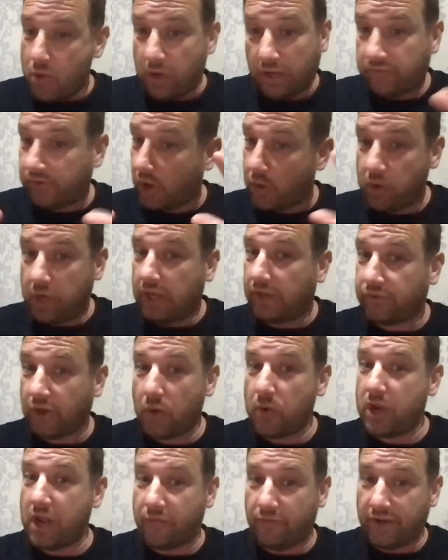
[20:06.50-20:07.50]
It's
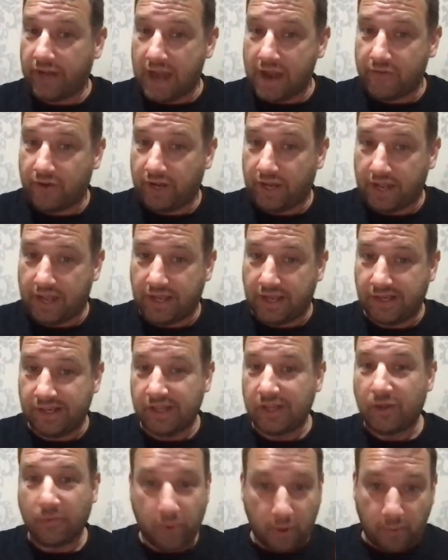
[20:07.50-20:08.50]
only every now and again,
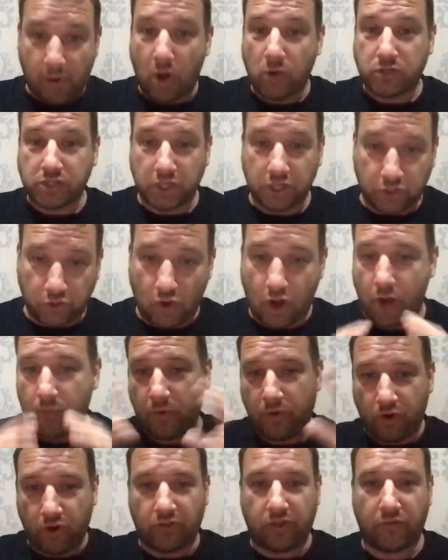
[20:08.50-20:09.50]
but most of the
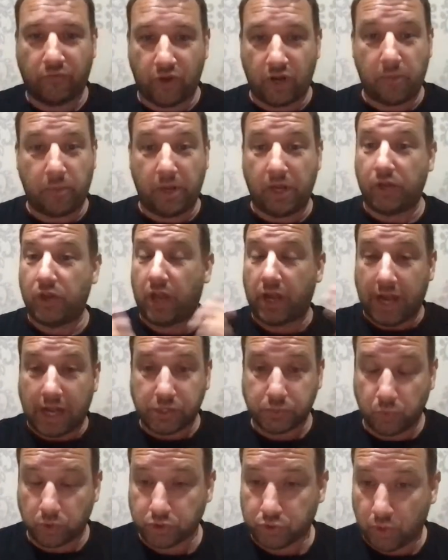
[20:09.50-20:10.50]
time we've got different opinions, and
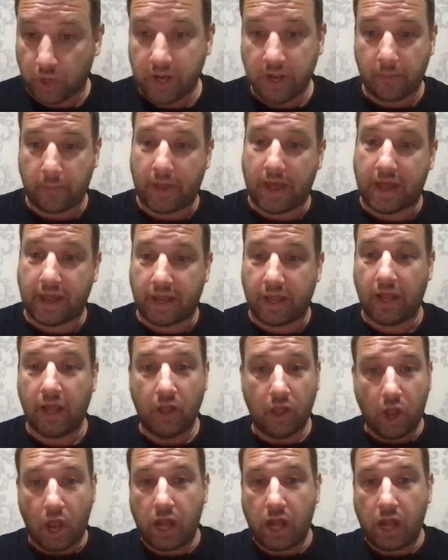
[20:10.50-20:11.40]
that's what's great about it.